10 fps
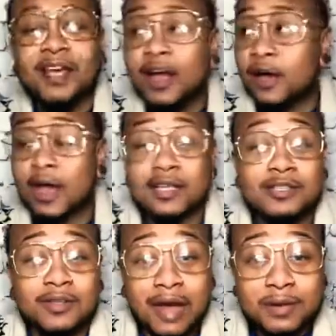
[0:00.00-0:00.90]
Okay,
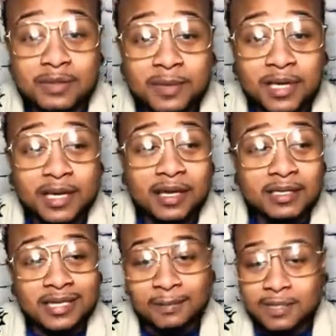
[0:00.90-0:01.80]
so that was me
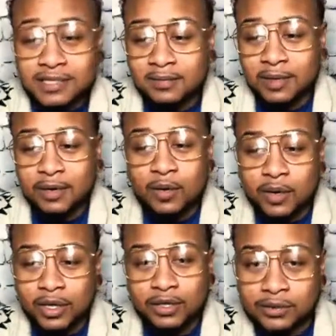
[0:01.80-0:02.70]
attempting to be a
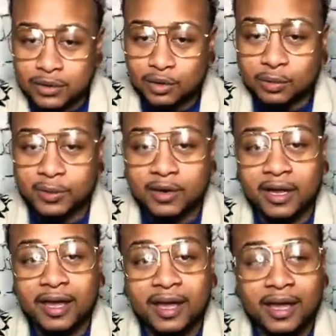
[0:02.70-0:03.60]
corny YouTuber,
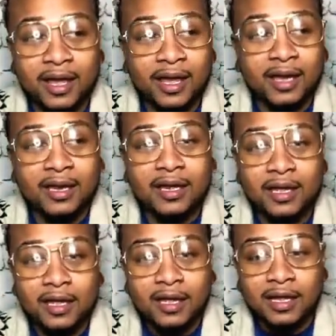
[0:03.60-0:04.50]
and
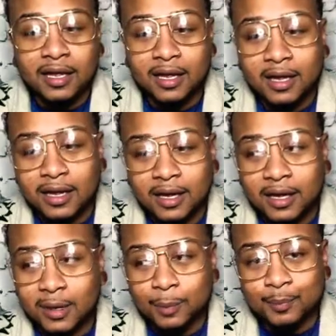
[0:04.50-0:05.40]

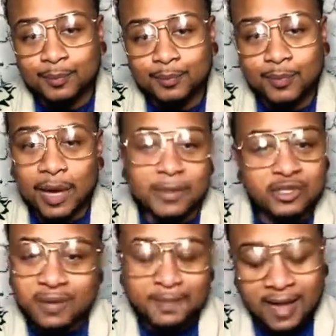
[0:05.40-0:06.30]
I'm gonna
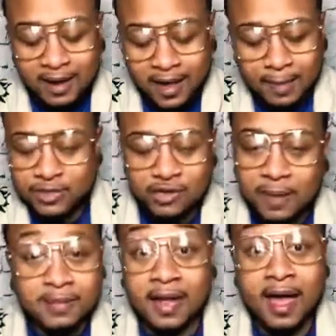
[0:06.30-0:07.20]
drop that
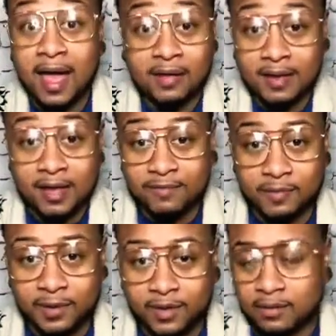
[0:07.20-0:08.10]
act like
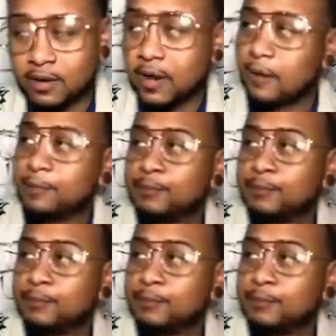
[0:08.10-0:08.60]
from here on out.